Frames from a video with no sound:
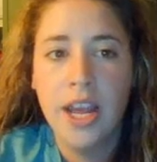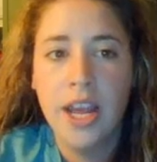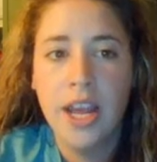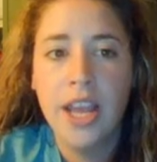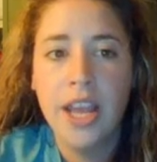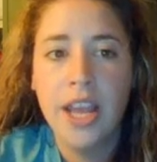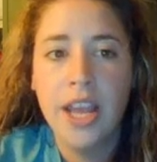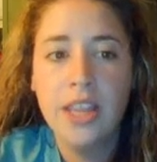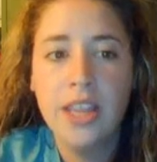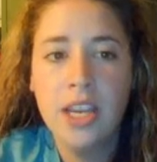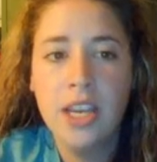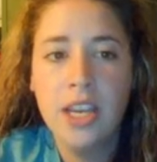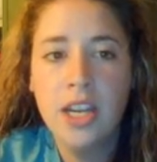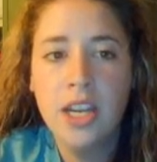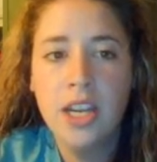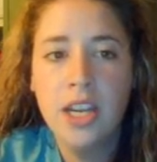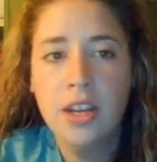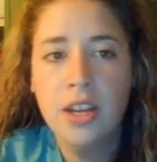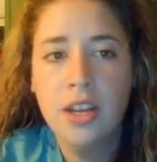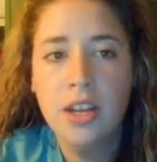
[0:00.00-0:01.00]
And
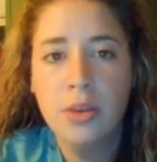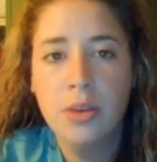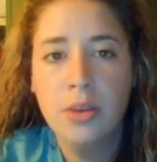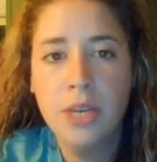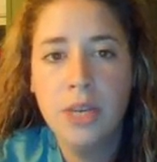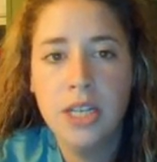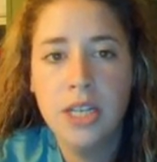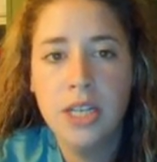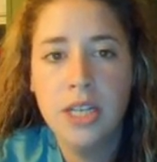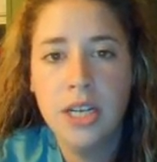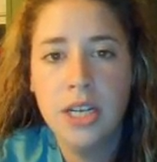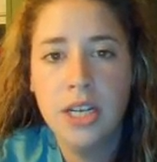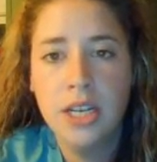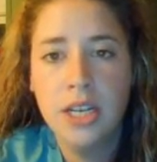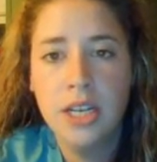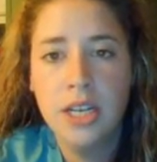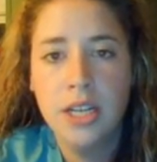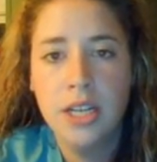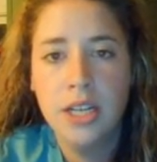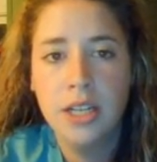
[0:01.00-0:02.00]
then we
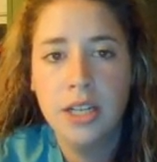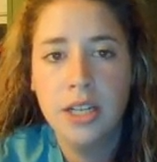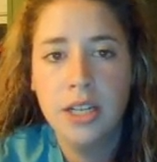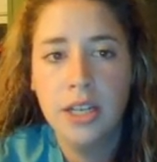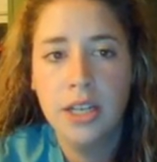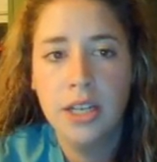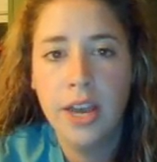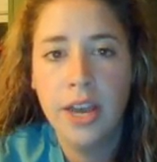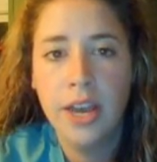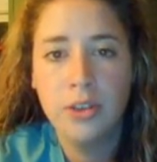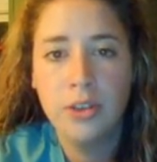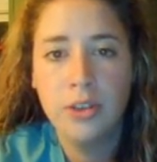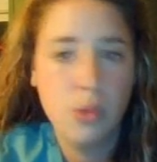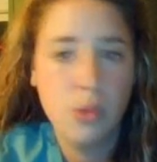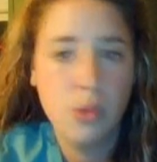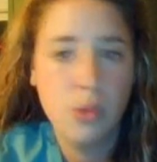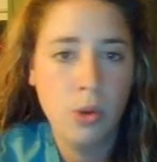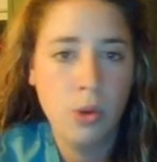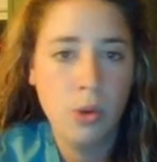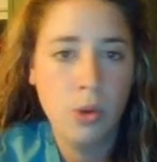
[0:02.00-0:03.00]
did how to
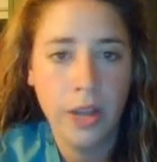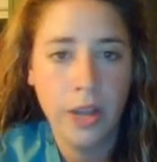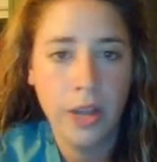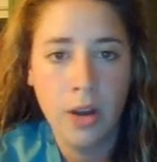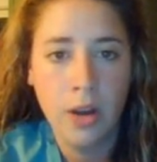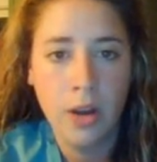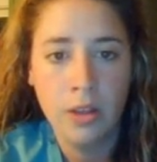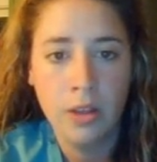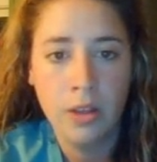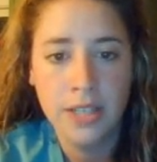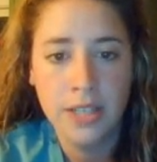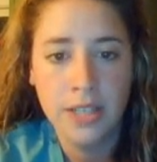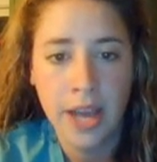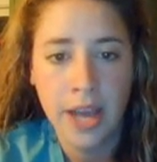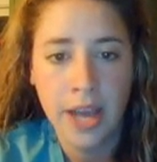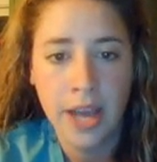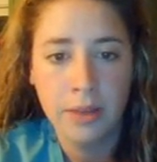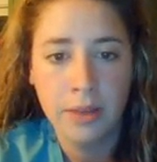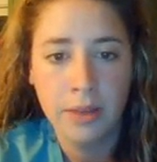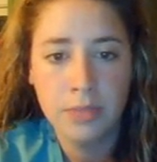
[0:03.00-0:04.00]
correlate all these
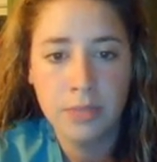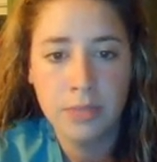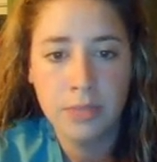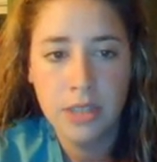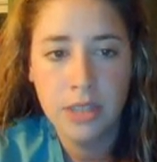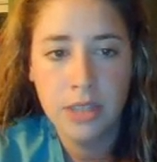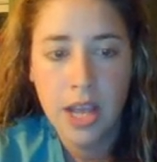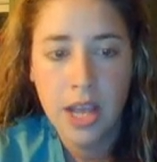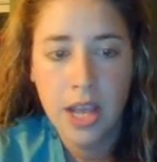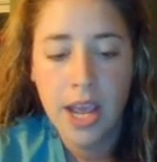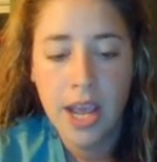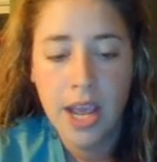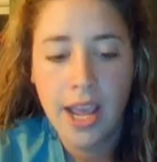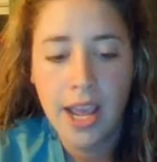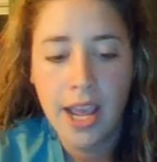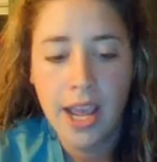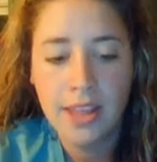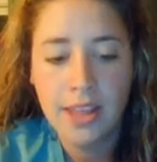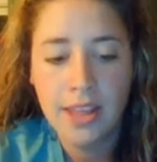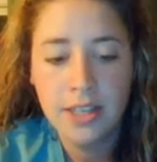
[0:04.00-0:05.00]
items,
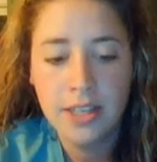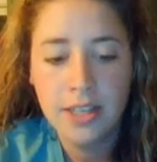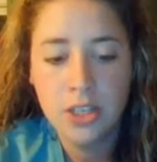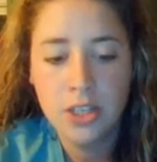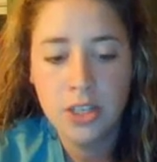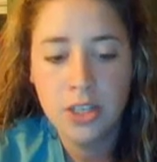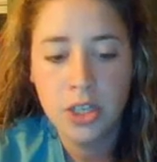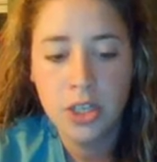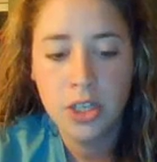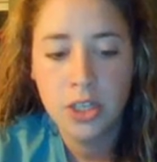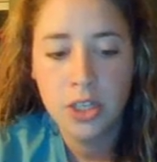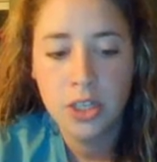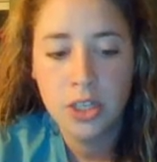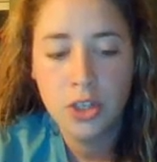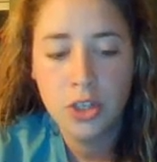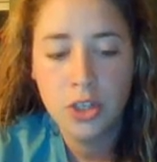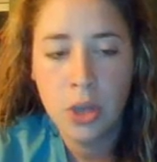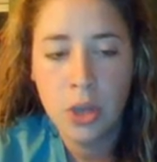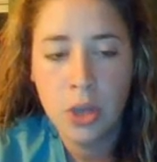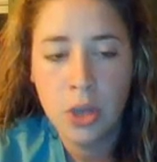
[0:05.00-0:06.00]
and this is
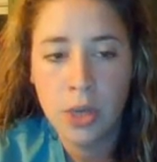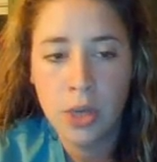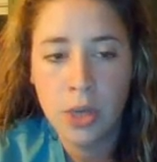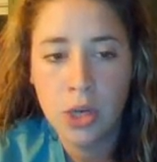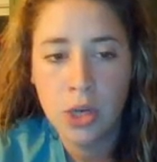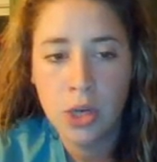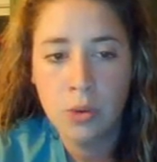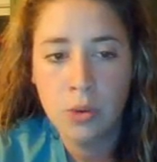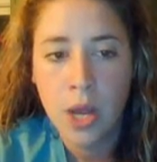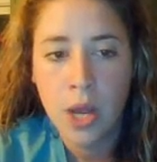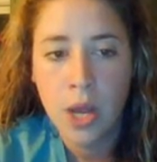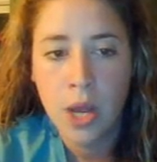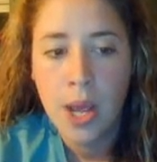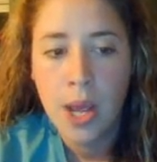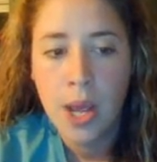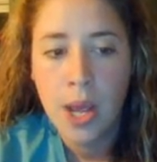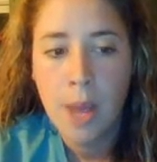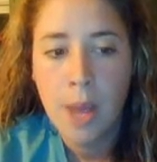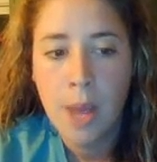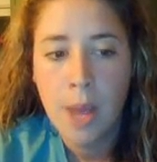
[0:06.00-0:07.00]
just showing you
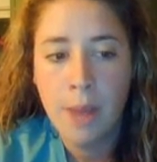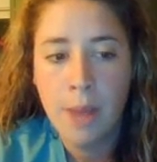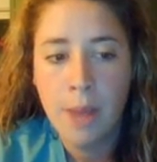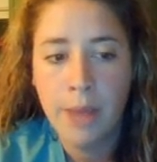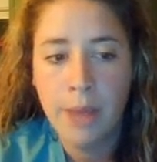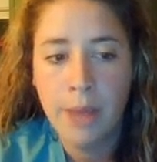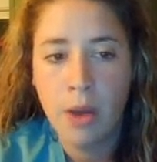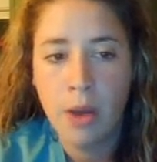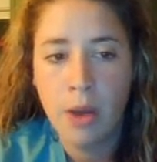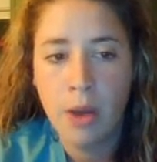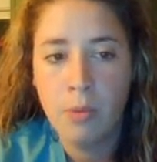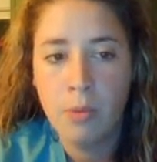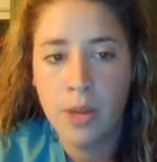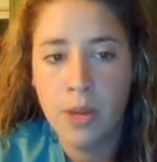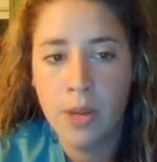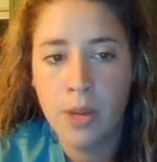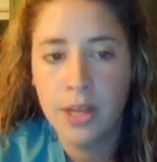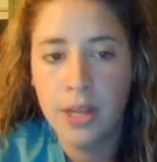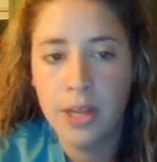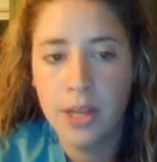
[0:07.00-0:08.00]
my
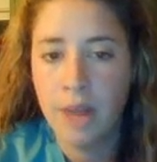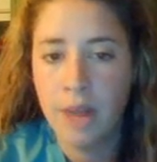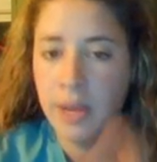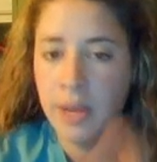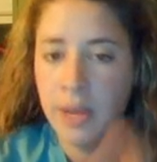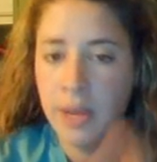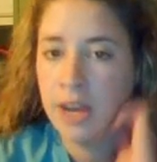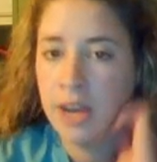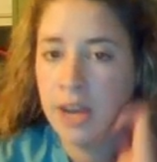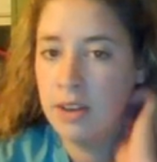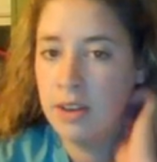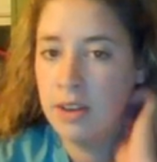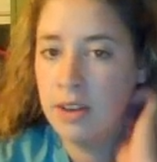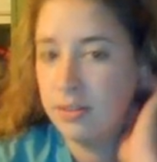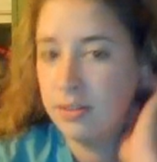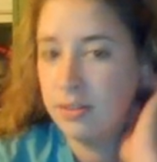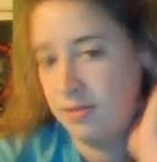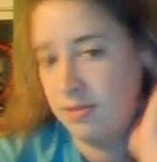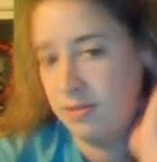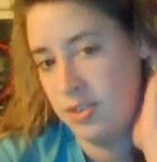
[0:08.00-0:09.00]
PowerPoint that I made
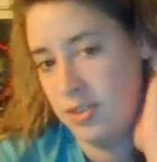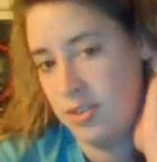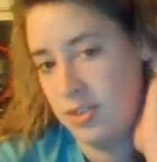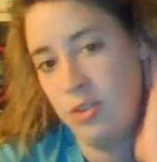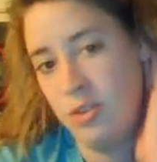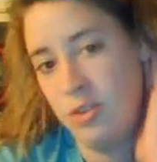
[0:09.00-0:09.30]
to